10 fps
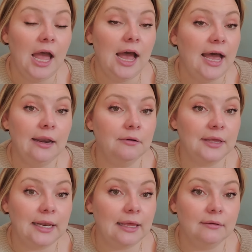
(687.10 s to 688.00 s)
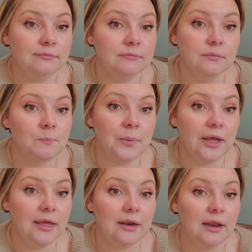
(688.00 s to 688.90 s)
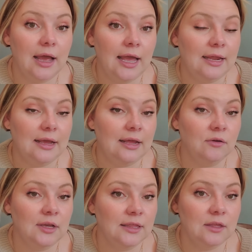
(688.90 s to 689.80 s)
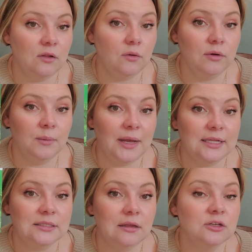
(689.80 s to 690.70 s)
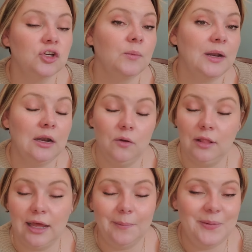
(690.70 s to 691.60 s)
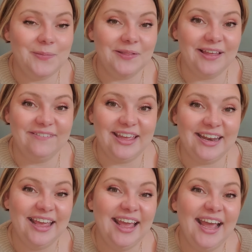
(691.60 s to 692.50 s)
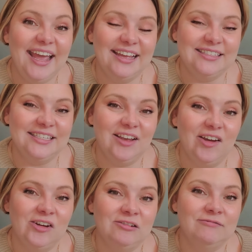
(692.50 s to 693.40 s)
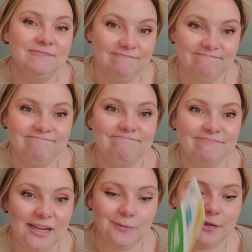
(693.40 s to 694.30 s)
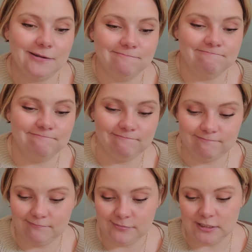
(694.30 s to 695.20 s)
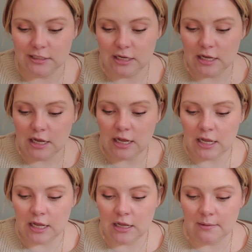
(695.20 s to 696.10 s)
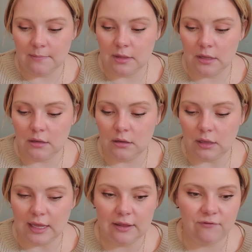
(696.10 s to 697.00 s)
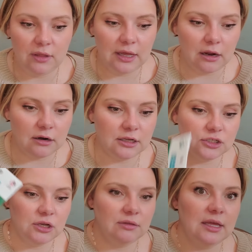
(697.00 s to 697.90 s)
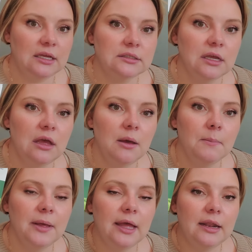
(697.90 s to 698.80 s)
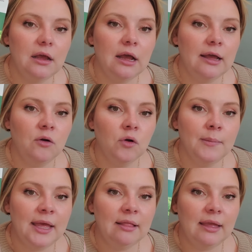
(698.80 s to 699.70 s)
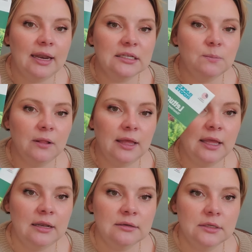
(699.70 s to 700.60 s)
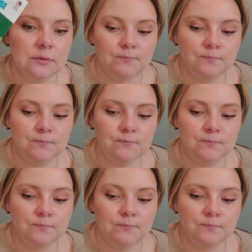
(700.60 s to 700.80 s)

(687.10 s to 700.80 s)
I don't get it, but I don't get the allure behind cilantro, but I know a lot of people love it. And so here we go. I feel like I already showed this, but gourmet lettuce blend.